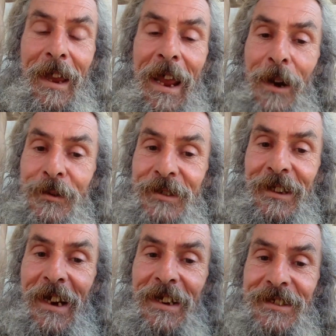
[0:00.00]
outer
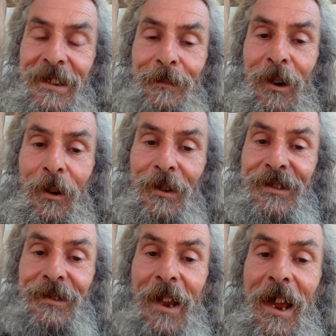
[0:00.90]
casing blocks,
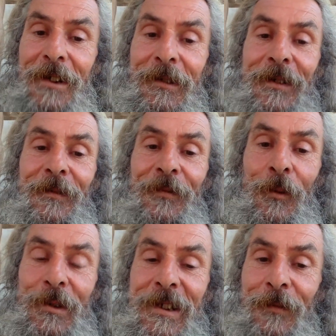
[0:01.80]
the
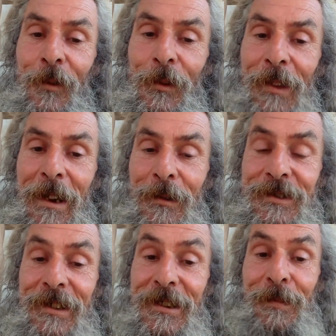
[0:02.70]

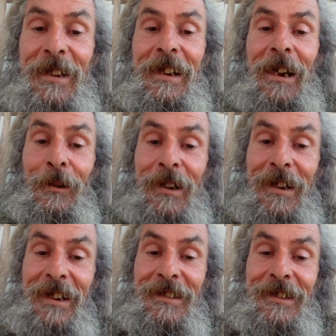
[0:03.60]
144,000 it's been
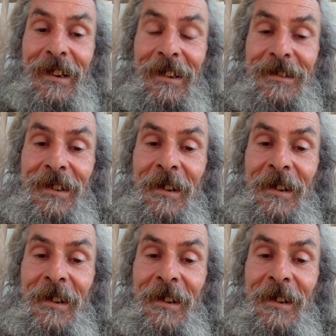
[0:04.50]
calculated at,